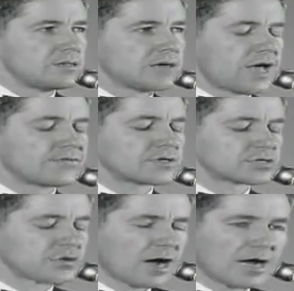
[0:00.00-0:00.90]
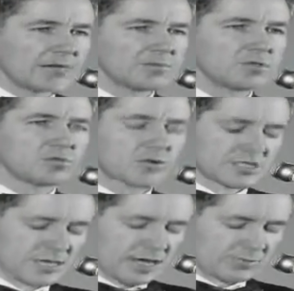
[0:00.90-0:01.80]
Having described what
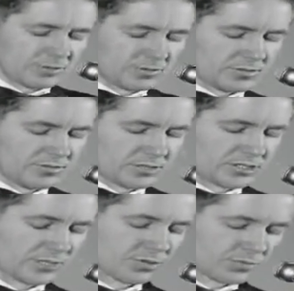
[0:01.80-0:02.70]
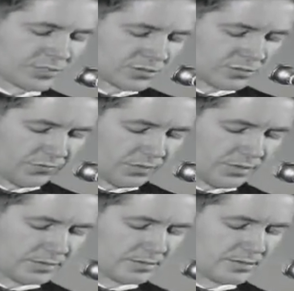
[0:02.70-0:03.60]
has happened and some of the reasons for
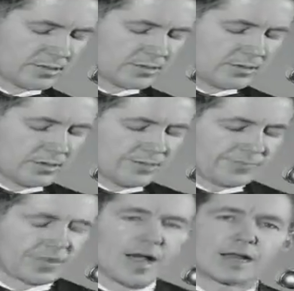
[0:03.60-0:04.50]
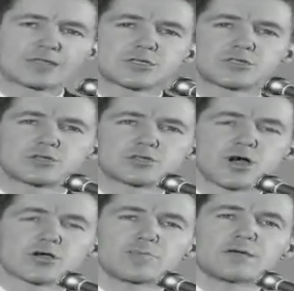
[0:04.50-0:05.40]
it, I'd like to
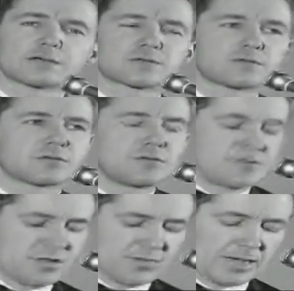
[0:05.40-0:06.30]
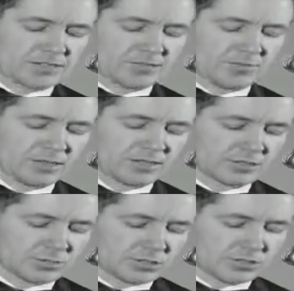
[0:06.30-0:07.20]
talk a bit about some
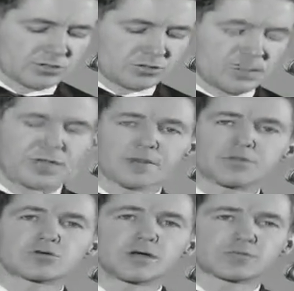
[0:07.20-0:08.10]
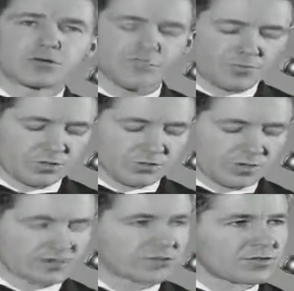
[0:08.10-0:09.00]
things which you may not be quite so familiar
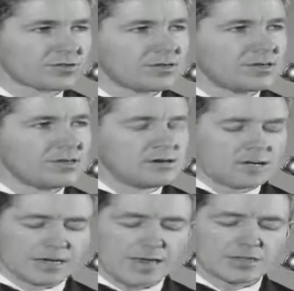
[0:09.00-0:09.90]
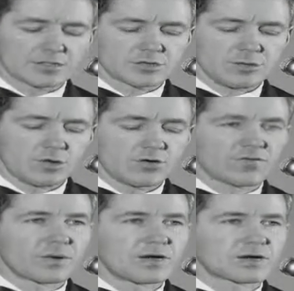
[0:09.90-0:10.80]
with, and that is the role of
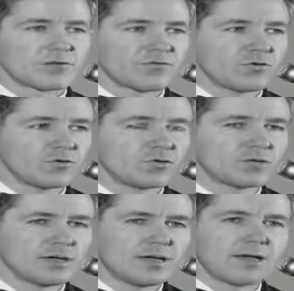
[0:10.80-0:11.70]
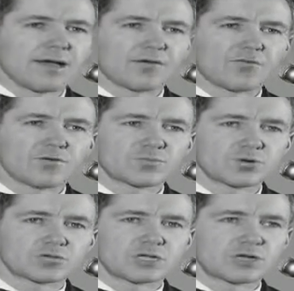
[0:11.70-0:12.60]
American food and
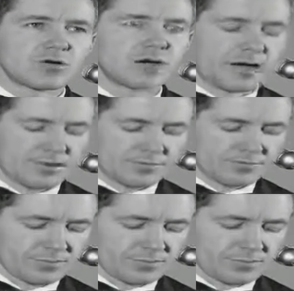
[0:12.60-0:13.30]
food-producing know-how